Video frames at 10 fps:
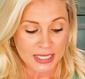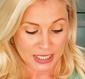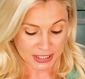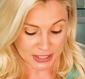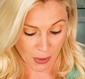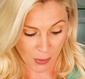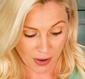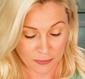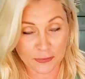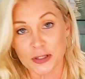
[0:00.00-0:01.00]
So,
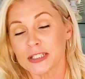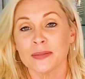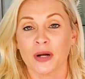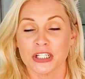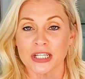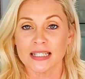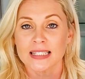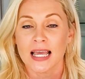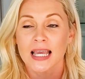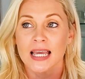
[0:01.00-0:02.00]
first impressions,
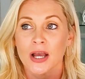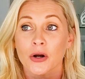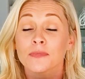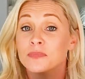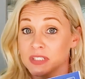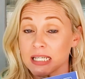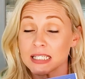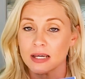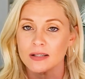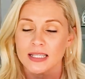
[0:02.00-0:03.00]
or
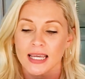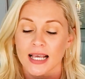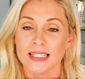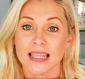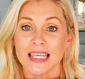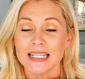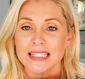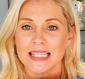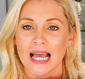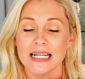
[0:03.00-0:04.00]
details, I guess. This
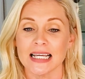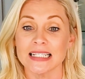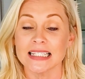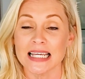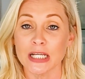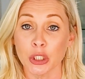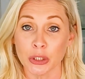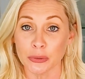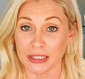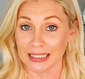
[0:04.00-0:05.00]
set is
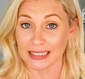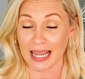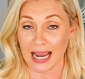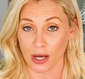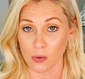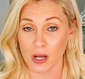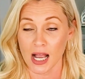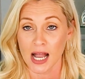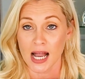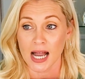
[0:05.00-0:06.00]
included now,
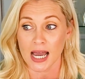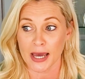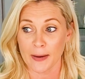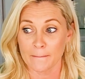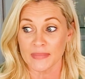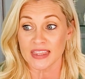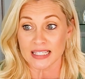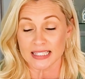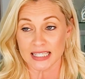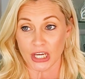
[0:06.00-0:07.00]

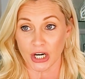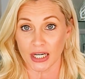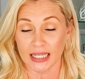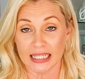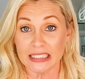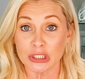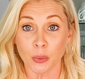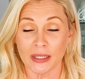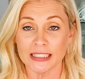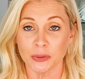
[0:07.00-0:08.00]
this year, in
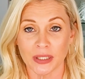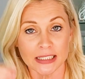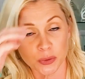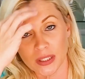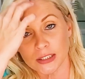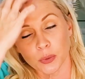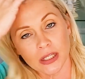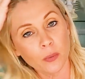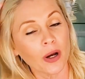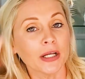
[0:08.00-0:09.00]

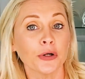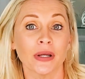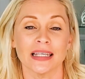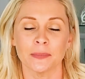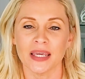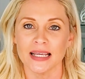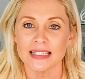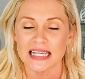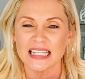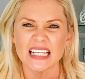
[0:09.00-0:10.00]
2020-2021 curriculum
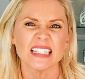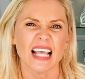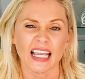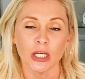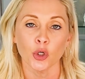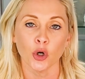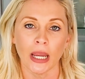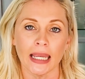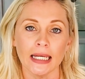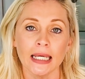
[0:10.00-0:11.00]
kits in the second
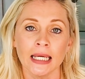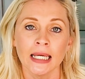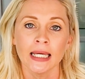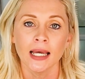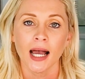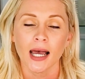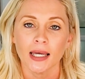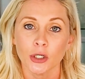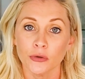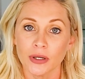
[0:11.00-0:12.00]
grade.
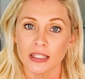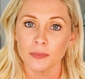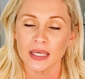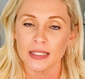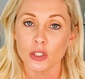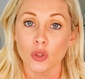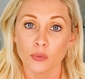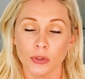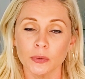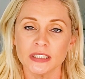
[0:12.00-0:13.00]
Curriculum kits
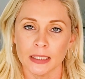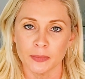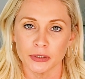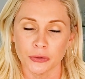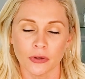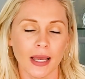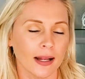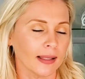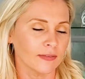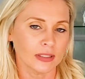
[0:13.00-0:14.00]
through Timberdoodle, and
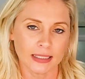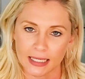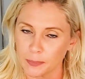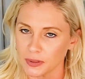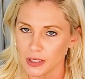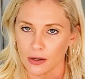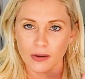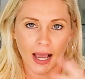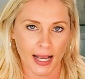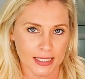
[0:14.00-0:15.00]
I'll have a link
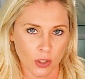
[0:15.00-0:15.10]
below, as